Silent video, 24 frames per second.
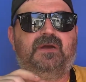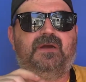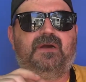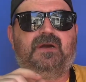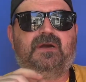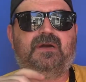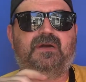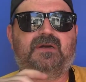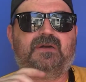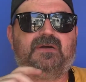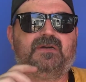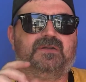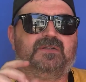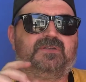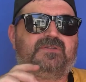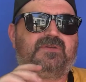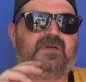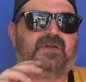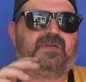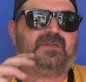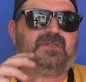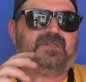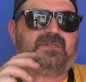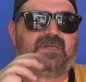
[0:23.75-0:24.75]
Uh,
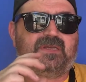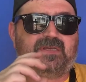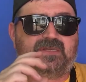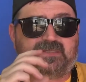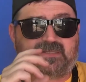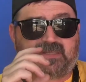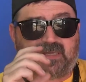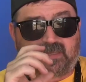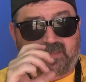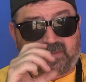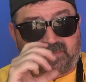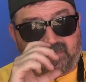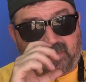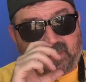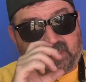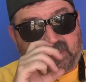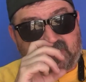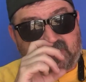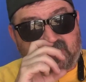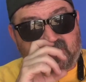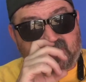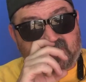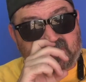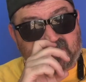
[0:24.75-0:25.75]
trying to test out to make
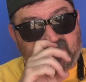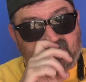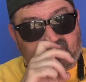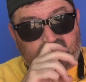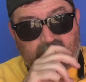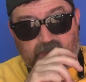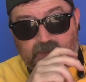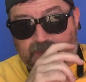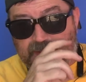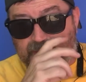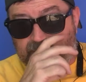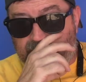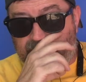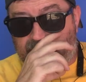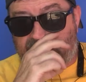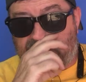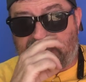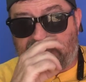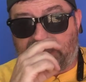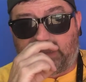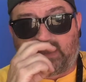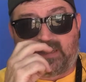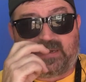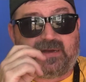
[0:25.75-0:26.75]
sure it's going to work
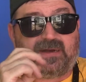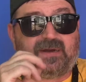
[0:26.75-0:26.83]
right.